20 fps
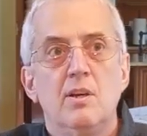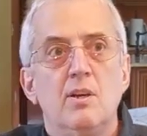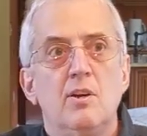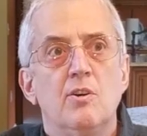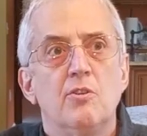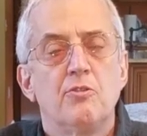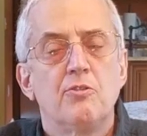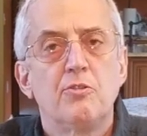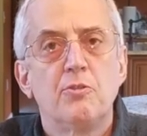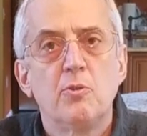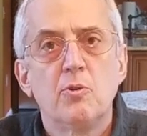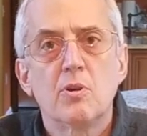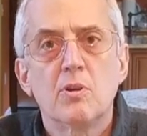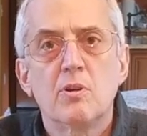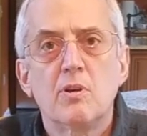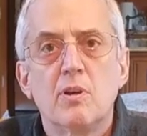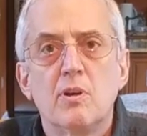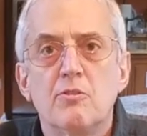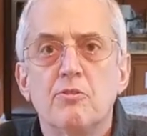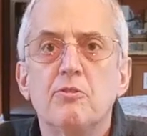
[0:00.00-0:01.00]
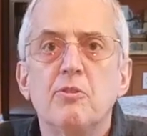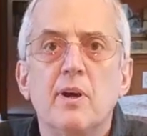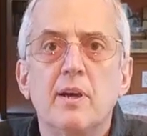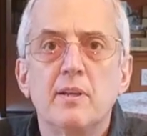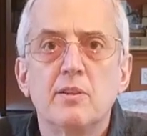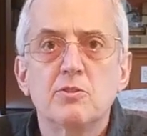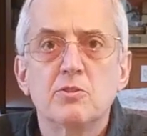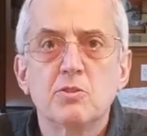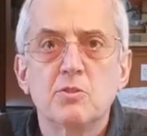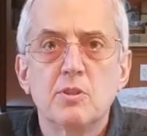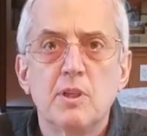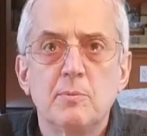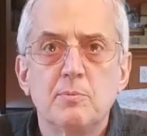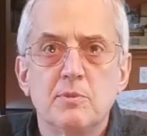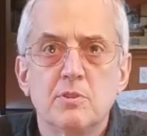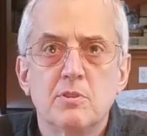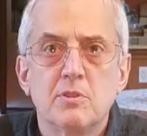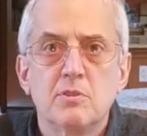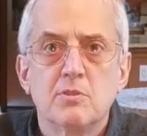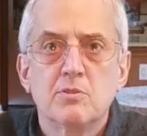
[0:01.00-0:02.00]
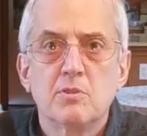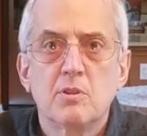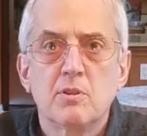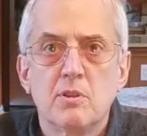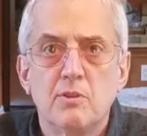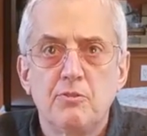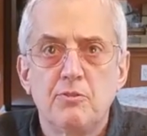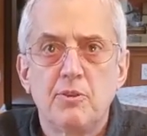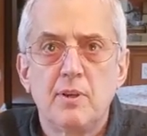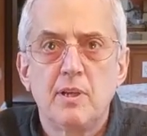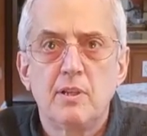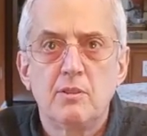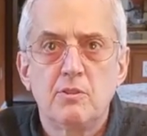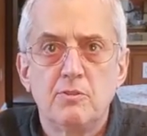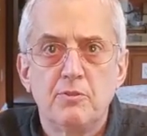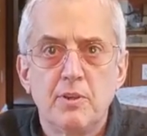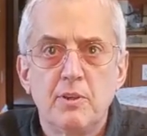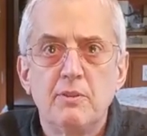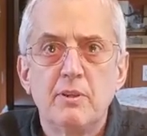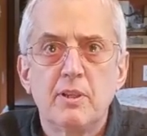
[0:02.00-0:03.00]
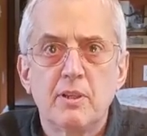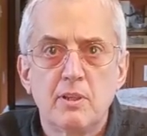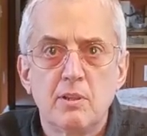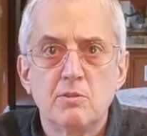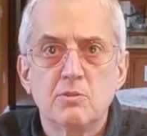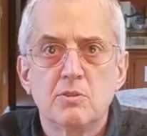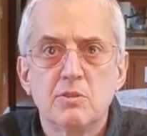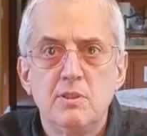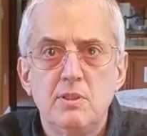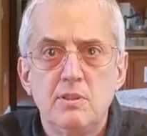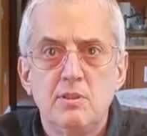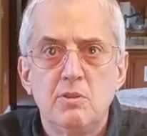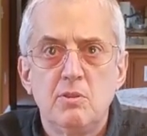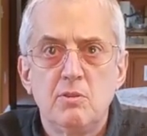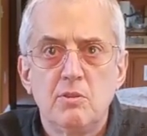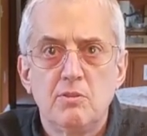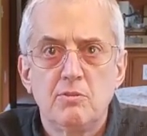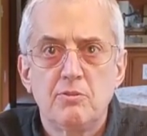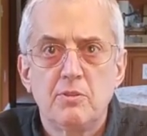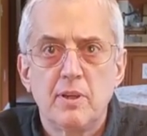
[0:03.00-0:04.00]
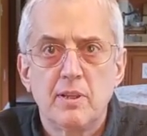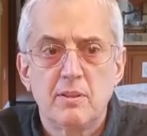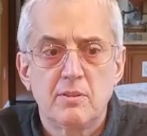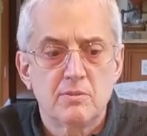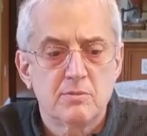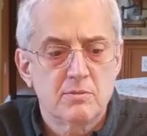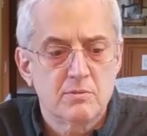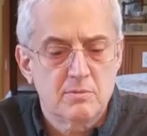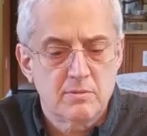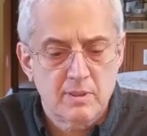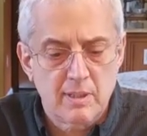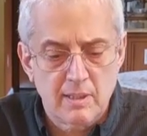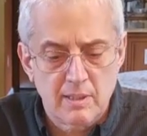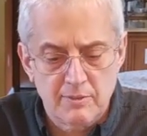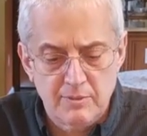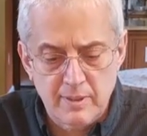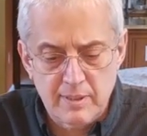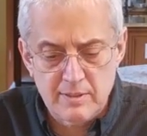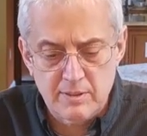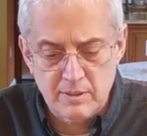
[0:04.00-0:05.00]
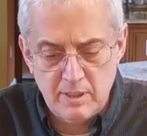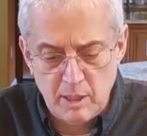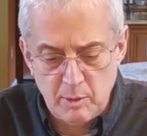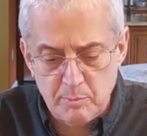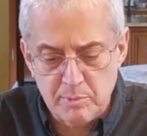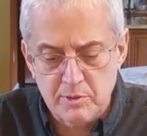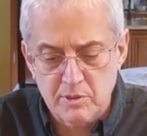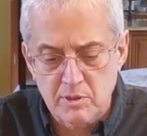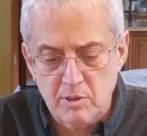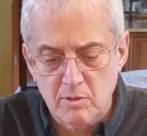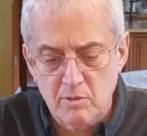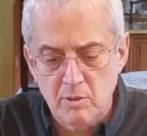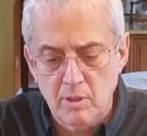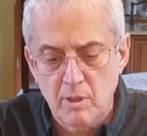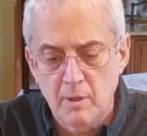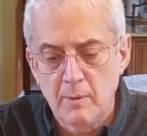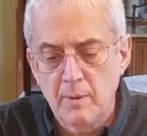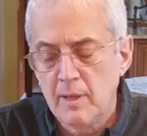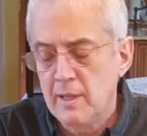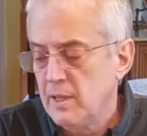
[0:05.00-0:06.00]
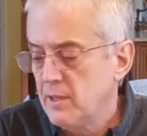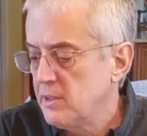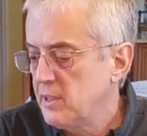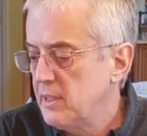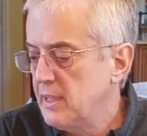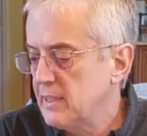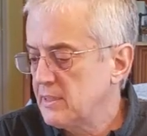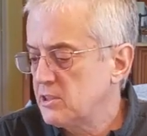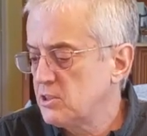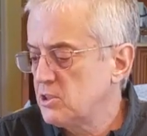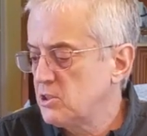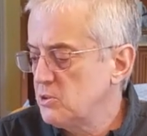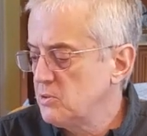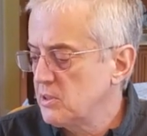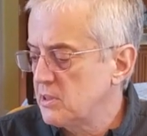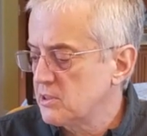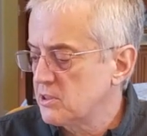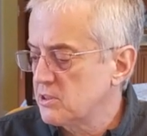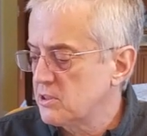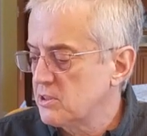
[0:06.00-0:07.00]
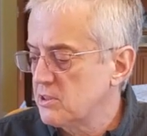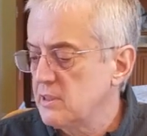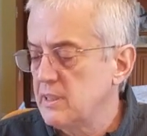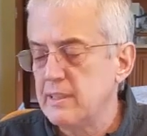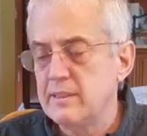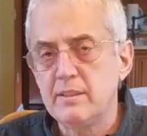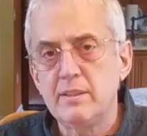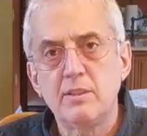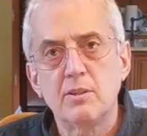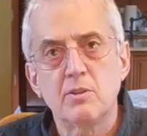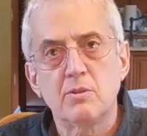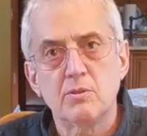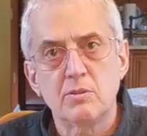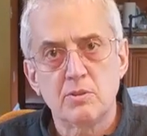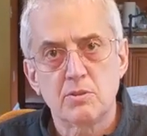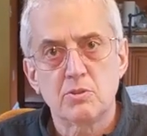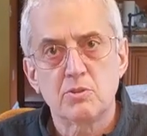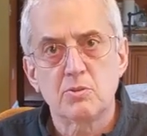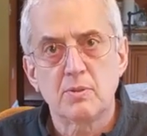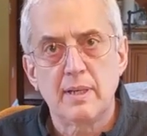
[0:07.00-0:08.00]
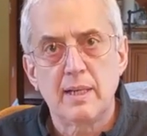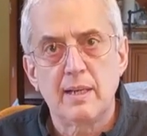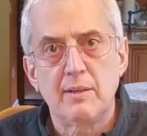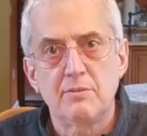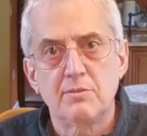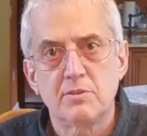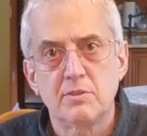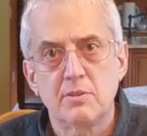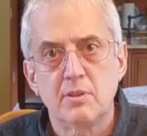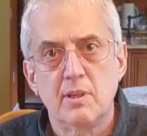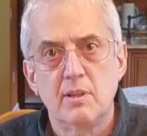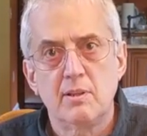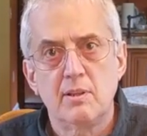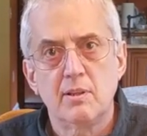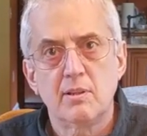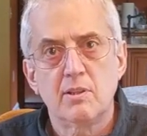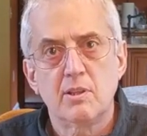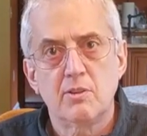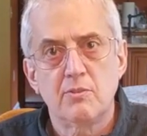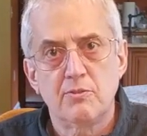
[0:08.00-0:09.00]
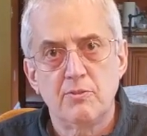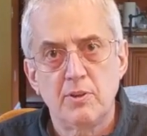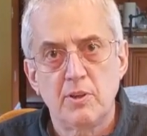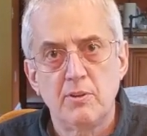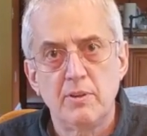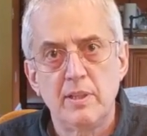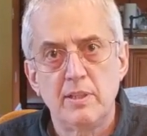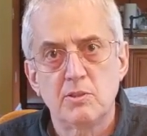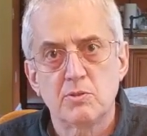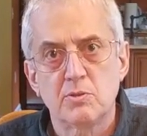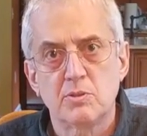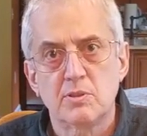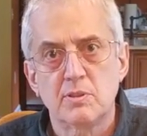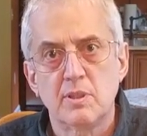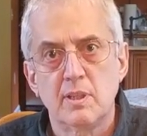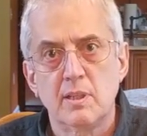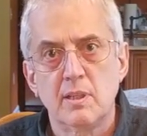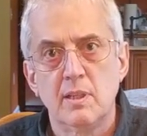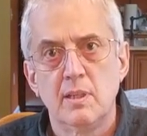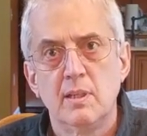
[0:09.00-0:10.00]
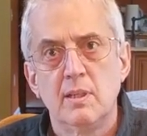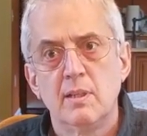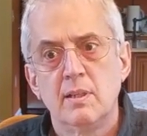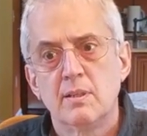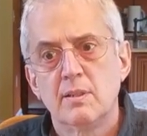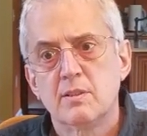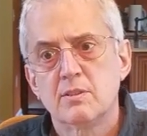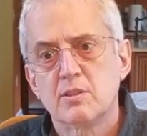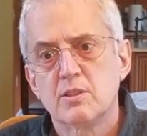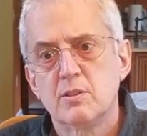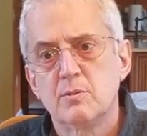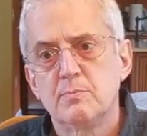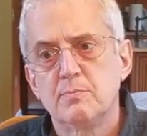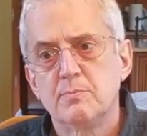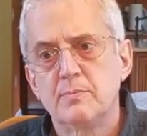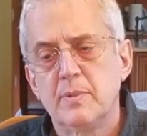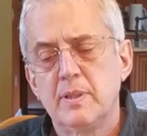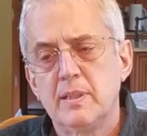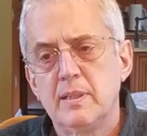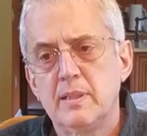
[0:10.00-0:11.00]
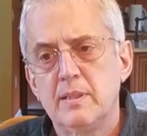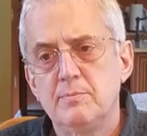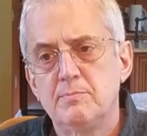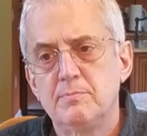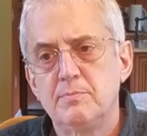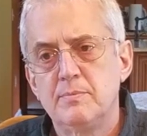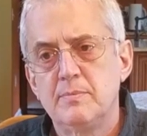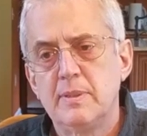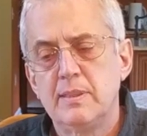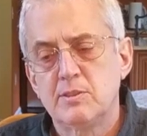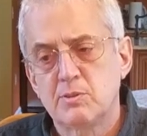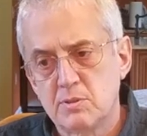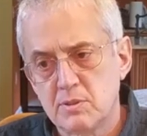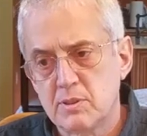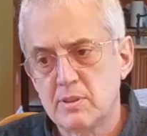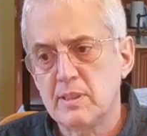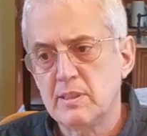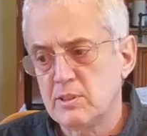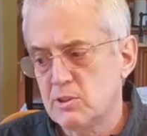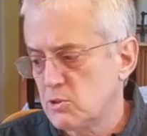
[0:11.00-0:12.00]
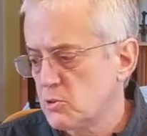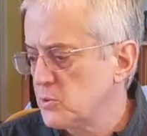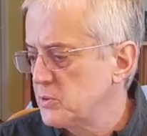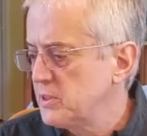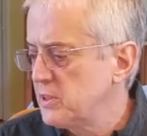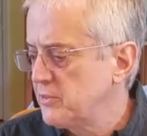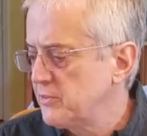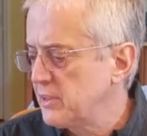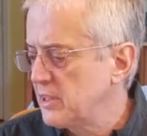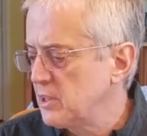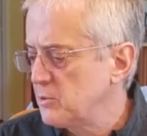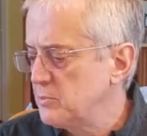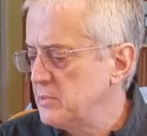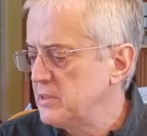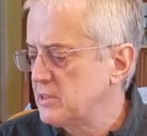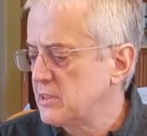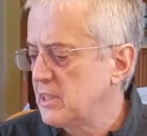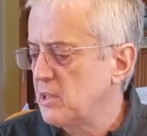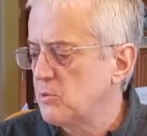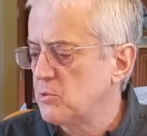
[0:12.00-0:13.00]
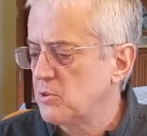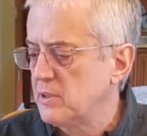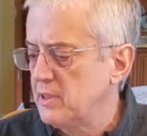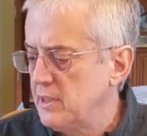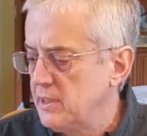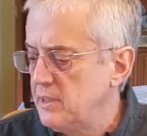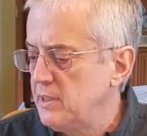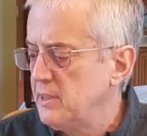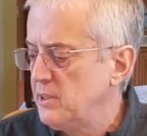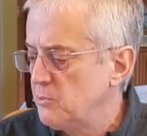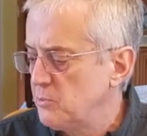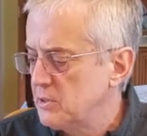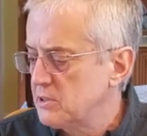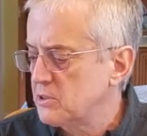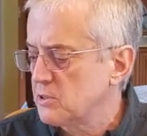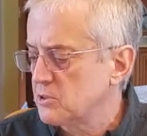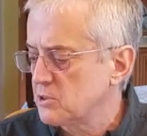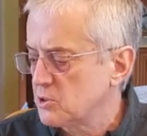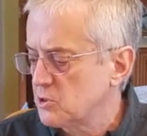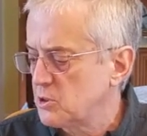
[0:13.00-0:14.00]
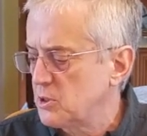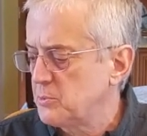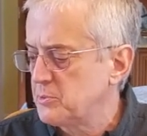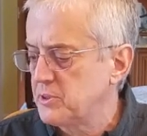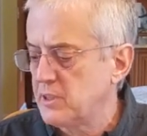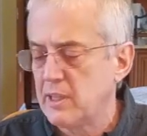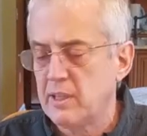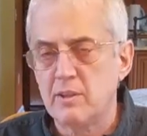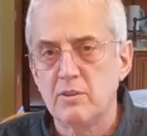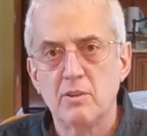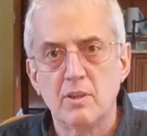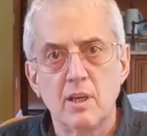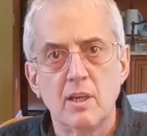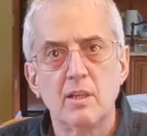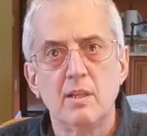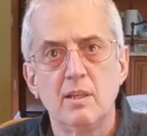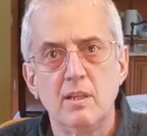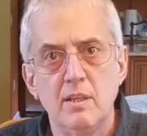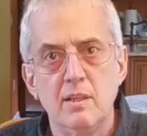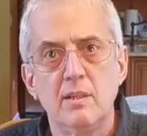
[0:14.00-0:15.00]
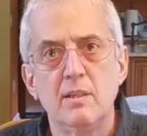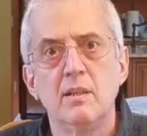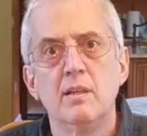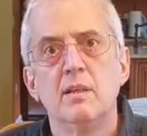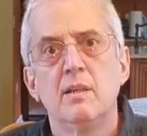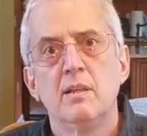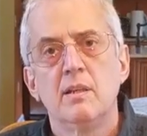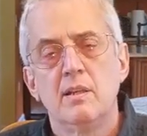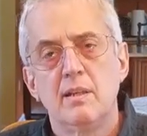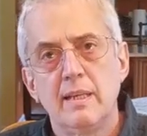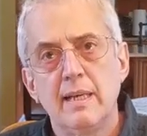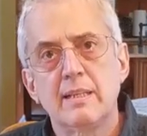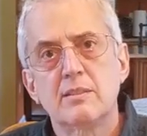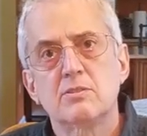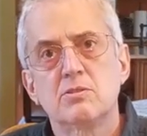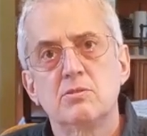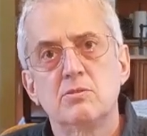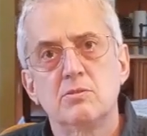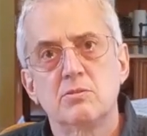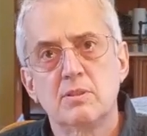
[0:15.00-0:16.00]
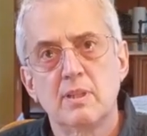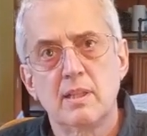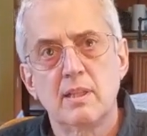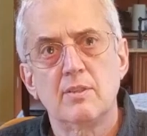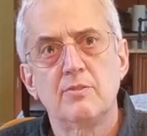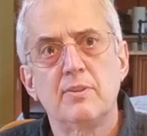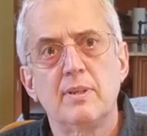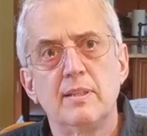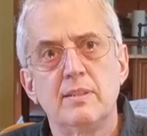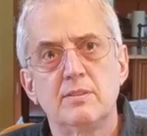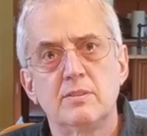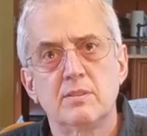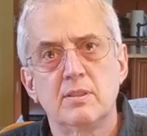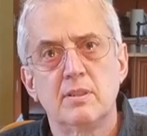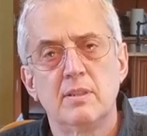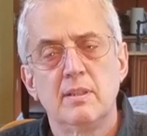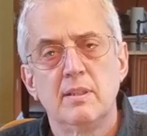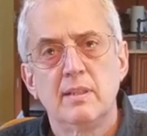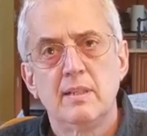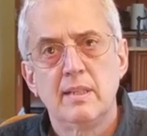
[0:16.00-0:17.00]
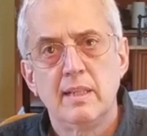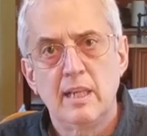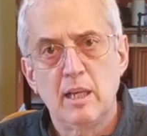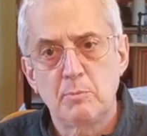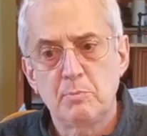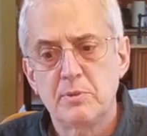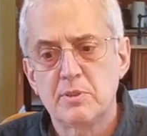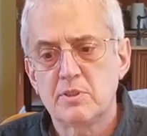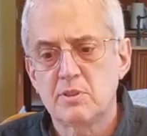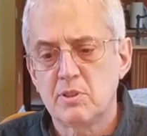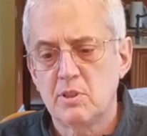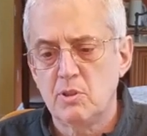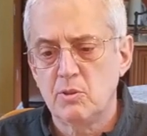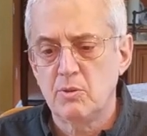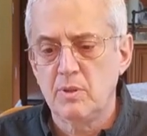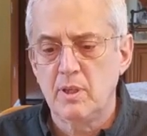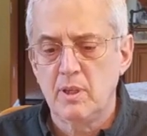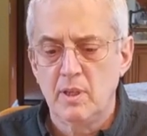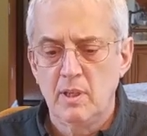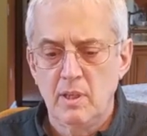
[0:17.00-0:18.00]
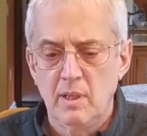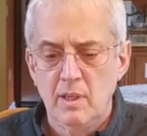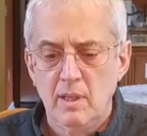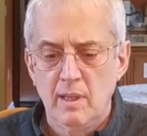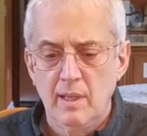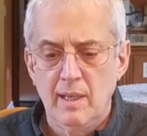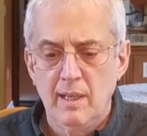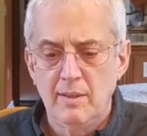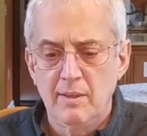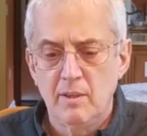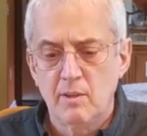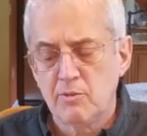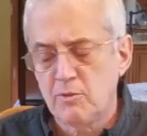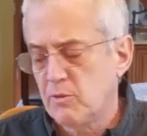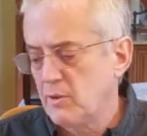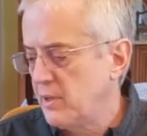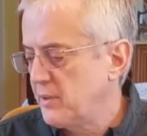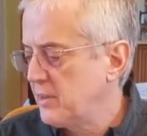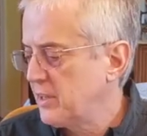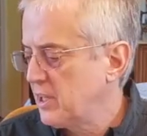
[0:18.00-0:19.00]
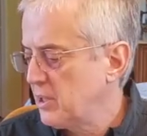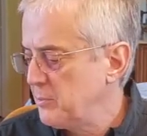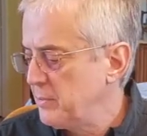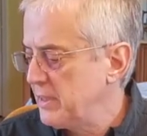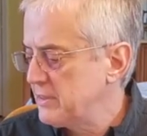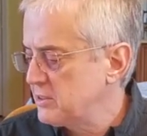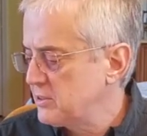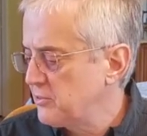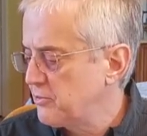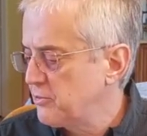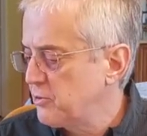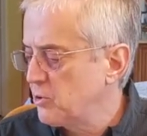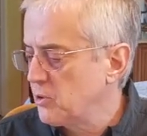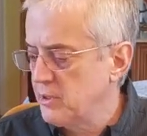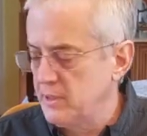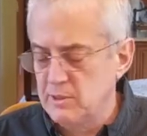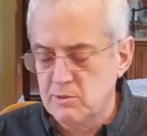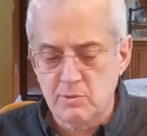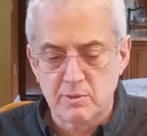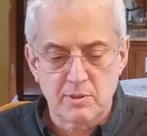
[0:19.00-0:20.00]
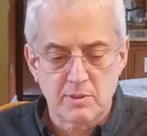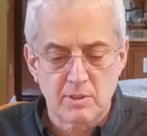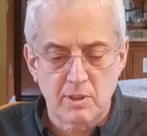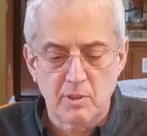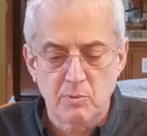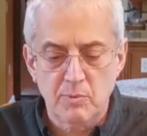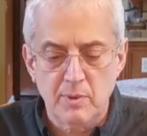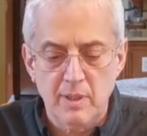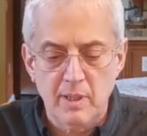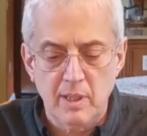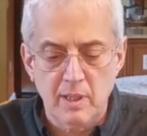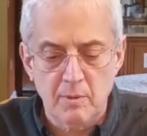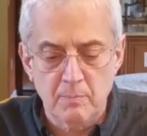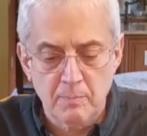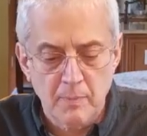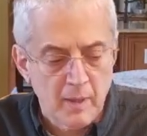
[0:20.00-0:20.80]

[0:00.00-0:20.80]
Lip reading: 4 are final scripts, so they'll follow very closely to the final televised episode. The next 2 are slightly earlier drafts. I think they're very interesting. There's some interesting story developments that were in the original scripts that are not in the actual televised episode, and therefore I think it makes it for interesting reading.